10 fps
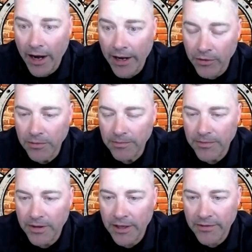I
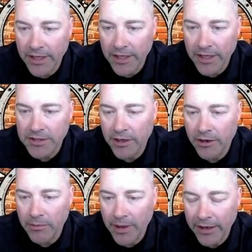knew even as a
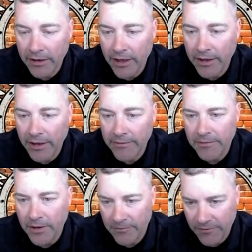younger man,
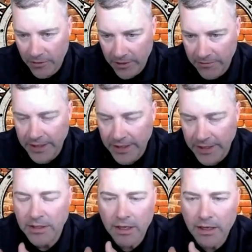and I'm fairly
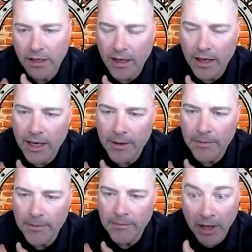fit,
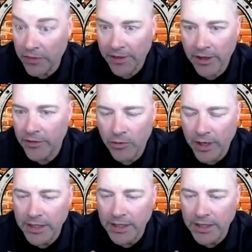I'm healthy
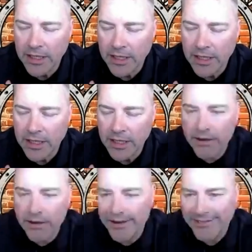otherwise,
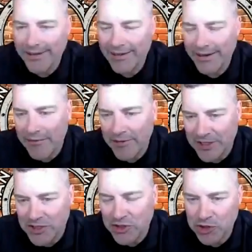that
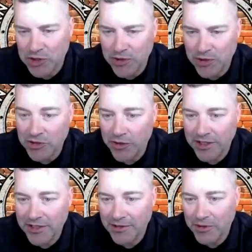having this surgery is
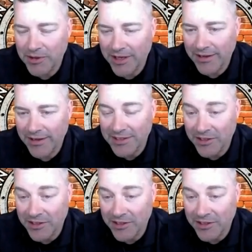going to